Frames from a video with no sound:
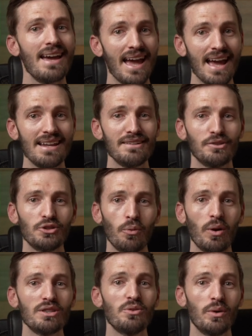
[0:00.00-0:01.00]
And do
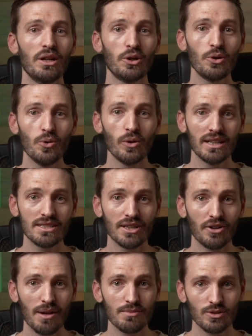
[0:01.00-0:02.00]
you want to win a cool
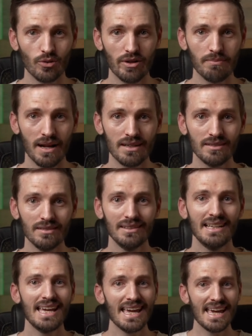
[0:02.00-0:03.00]
Instagram story
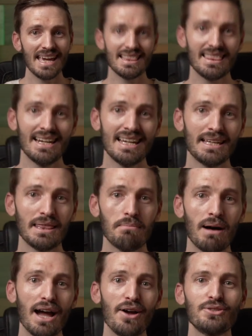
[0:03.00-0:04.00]
bundle? Hit the link in
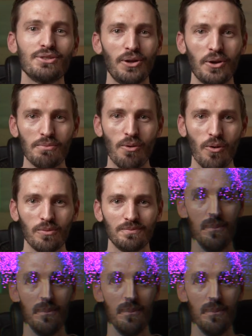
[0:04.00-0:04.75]
the bio to learn more.